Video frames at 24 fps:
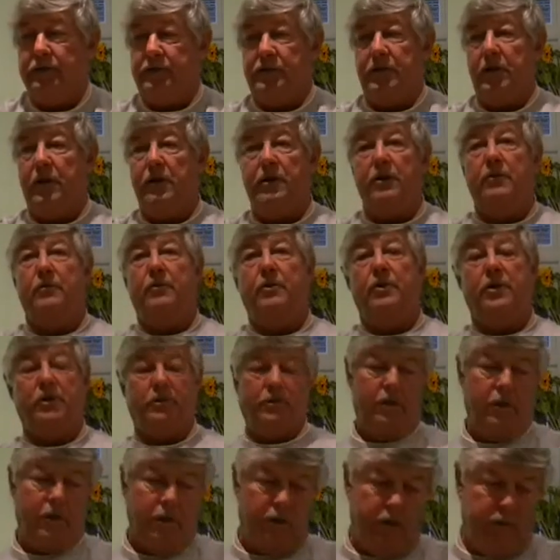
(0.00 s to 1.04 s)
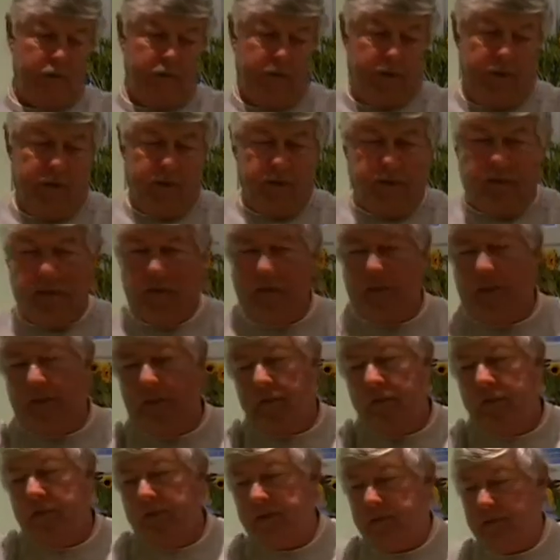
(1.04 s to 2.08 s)
And Tony was, we're not going to
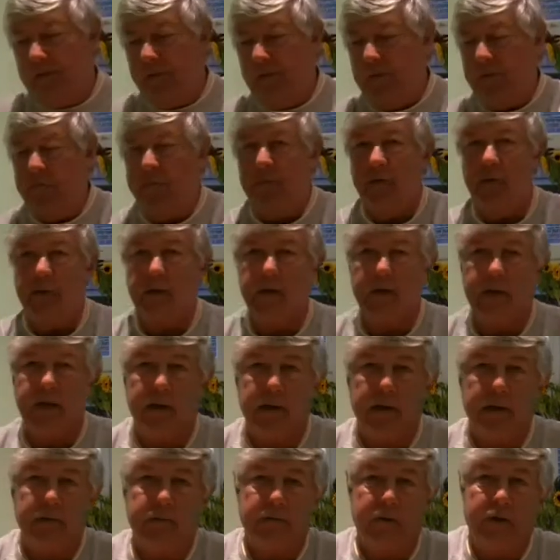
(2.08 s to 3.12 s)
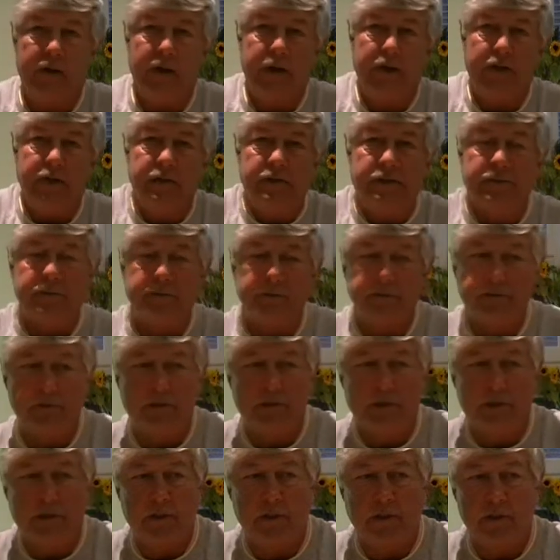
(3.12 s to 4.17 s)
do this, and we're pulling out the race,
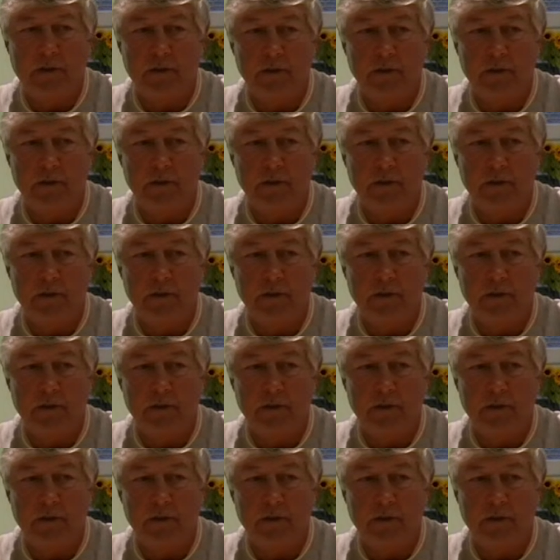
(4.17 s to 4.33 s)
and